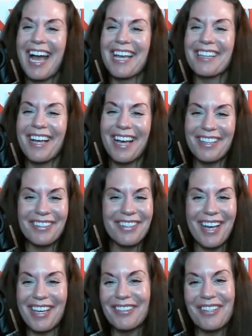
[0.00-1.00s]
I, I,
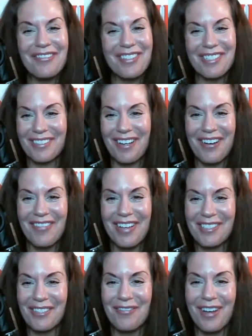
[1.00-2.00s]
I love these
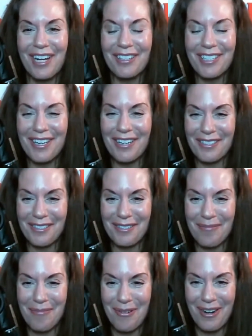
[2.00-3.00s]
comments. So, Fallion,
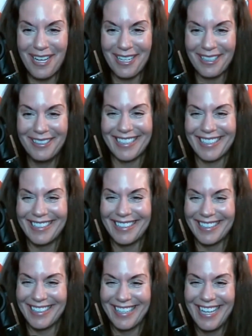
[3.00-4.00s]
good morning. What?